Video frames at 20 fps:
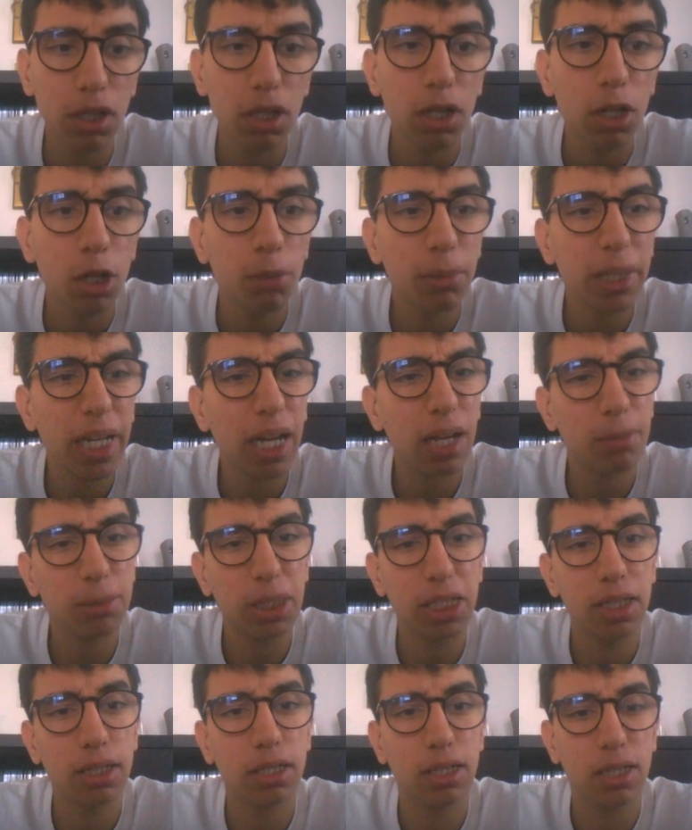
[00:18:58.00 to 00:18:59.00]
But I
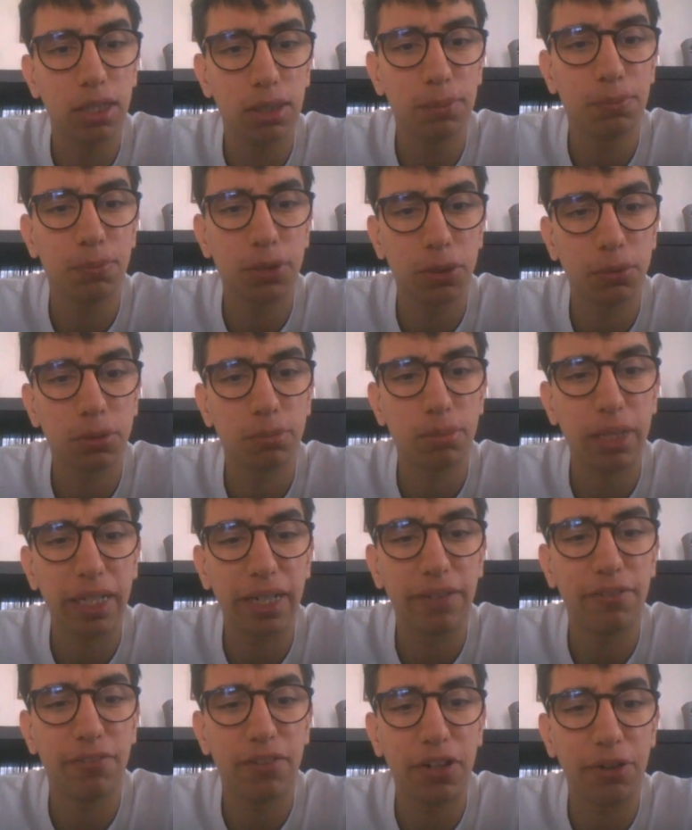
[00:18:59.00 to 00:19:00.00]
mean, he was
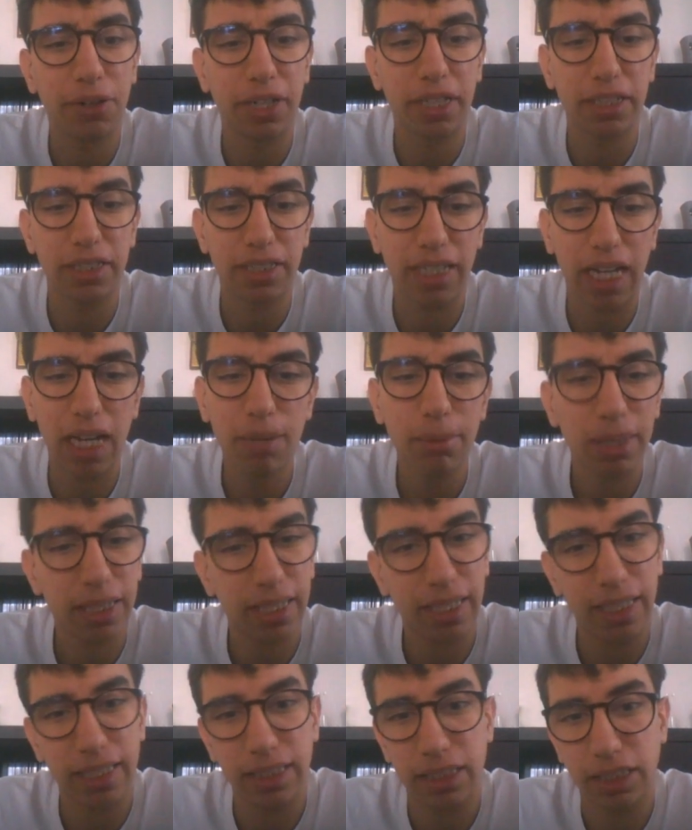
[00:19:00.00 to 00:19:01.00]
playing a very good game. I
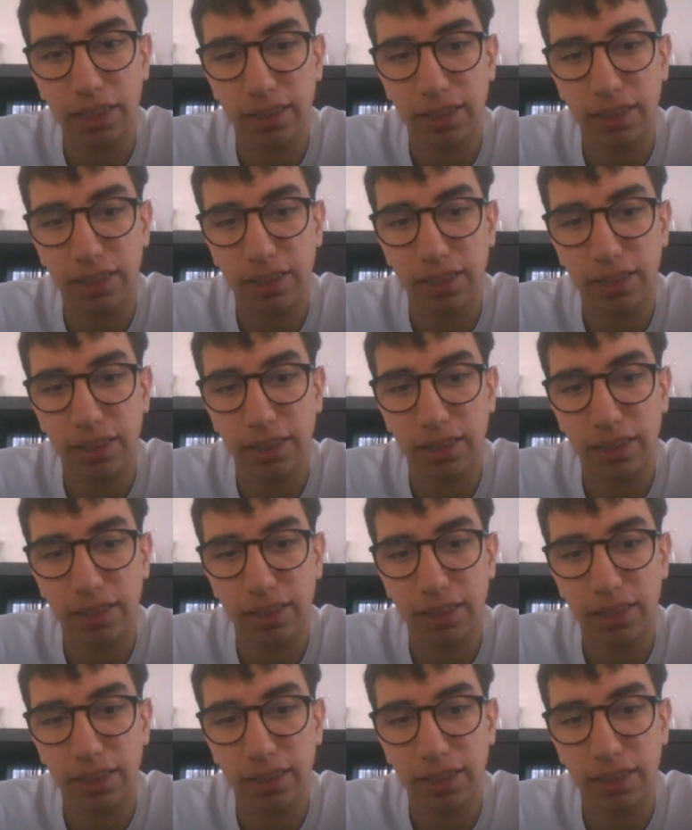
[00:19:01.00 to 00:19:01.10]
think it